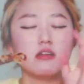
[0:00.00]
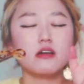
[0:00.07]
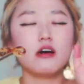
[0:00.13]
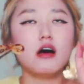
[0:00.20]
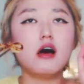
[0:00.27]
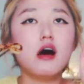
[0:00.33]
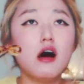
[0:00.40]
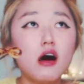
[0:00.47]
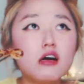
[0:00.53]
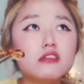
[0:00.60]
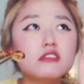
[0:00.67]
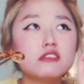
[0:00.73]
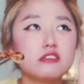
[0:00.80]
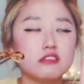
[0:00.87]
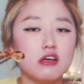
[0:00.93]
Like,
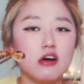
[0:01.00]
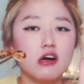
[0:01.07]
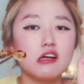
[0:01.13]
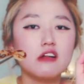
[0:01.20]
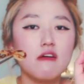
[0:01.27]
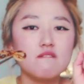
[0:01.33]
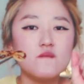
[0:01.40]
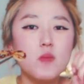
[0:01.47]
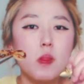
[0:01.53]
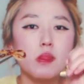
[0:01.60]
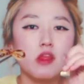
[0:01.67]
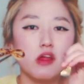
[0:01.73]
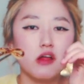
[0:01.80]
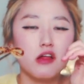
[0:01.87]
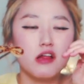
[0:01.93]
honest talk,
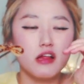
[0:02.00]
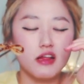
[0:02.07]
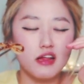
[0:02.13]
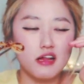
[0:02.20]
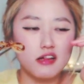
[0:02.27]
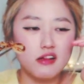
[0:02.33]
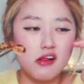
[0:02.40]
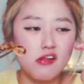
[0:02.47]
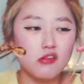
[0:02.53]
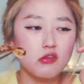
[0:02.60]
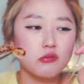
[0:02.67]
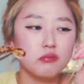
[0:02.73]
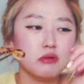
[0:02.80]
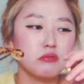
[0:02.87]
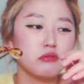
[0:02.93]
and I
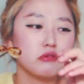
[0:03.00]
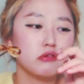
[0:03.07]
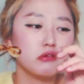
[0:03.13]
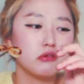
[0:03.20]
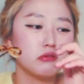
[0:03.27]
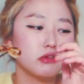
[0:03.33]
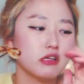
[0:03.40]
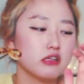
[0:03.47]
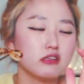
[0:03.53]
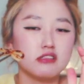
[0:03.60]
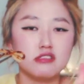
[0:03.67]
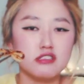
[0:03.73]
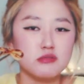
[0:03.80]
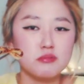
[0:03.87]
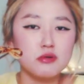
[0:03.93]
know people
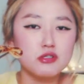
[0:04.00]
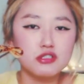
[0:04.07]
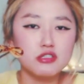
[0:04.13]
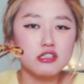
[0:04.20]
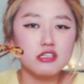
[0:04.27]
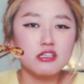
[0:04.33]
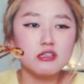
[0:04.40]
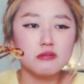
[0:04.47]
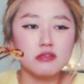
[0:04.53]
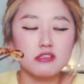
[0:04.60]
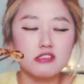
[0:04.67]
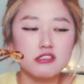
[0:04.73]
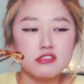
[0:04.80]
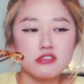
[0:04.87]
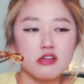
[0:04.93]
think this is
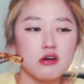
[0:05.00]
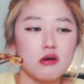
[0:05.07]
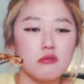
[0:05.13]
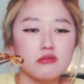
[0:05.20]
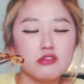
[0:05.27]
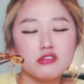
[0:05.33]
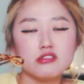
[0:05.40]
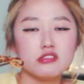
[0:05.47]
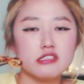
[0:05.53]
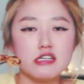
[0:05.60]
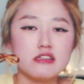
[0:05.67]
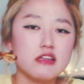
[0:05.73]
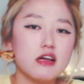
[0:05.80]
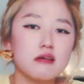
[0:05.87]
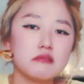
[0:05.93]
bullshit because you're just
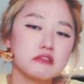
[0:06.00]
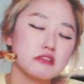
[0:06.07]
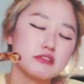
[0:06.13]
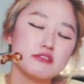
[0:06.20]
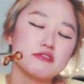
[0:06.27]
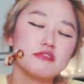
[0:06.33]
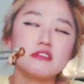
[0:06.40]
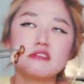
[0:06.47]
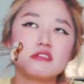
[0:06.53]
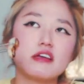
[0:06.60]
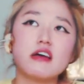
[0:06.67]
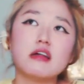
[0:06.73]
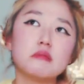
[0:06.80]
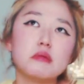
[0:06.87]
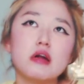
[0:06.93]
saying that because you're in front
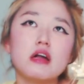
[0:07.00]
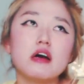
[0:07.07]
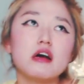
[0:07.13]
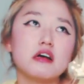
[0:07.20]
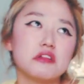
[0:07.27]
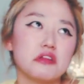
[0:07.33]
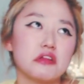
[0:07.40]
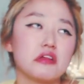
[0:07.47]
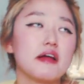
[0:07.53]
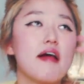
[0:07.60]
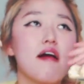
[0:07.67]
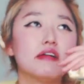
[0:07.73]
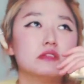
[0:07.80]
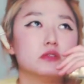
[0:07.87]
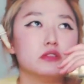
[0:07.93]
of the camera and like
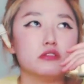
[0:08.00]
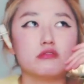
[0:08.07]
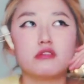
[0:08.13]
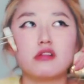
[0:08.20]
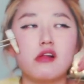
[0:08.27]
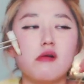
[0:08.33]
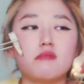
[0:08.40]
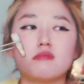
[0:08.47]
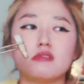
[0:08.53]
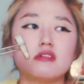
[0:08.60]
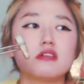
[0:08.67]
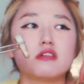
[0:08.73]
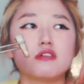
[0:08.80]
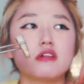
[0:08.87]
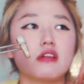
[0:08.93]

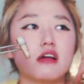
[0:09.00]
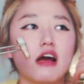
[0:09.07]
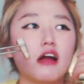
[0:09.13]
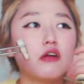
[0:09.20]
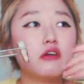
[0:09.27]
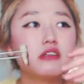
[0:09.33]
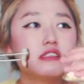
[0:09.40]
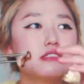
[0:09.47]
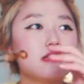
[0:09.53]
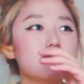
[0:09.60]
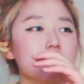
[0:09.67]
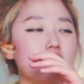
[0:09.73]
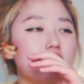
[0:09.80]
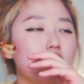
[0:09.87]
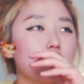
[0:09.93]
it's
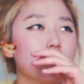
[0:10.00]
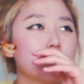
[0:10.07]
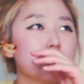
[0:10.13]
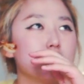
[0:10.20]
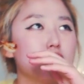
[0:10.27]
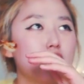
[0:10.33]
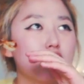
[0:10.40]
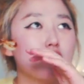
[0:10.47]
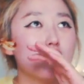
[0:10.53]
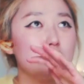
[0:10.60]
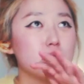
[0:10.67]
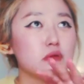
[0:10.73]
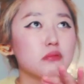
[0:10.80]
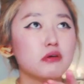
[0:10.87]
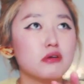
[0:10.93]
not that I
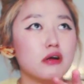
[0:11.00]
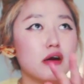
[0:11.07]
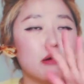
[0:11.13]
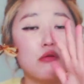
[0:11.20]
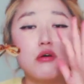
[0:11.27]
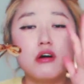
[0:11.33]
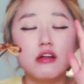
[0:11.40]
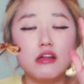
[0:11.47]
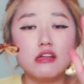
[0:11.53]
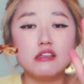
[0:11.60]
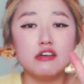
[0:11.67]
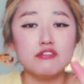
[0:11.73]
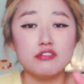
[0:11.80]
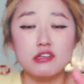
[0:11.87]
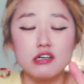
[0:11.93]
want
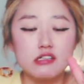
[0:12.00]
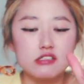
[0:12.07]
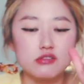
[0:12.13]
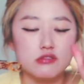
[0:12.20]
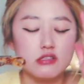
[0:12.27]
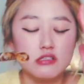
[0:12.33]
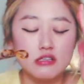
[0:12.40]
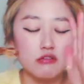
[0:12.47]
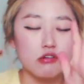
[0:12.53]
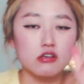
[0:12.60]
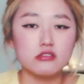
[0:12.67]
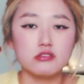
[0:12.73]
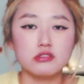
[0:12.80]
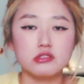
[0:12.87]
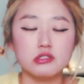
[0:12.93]
any of you guys or
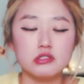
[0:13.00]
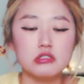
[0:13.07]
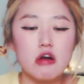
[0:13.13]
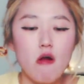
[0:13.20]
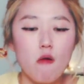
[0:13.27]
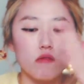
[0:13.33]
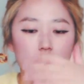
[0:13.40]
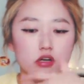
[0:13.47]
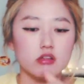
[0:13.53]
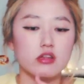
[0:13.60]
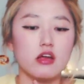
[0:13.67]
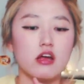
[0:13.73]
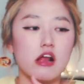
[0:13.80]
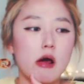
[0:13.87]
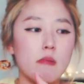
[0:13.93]
anyone to
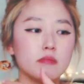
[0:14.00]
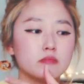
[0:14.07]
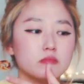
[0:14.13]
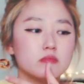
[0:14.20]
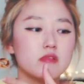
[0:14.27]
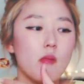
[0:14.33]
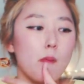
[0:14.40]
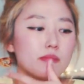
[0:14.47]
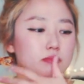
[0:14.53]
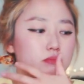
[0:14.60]
think that I'm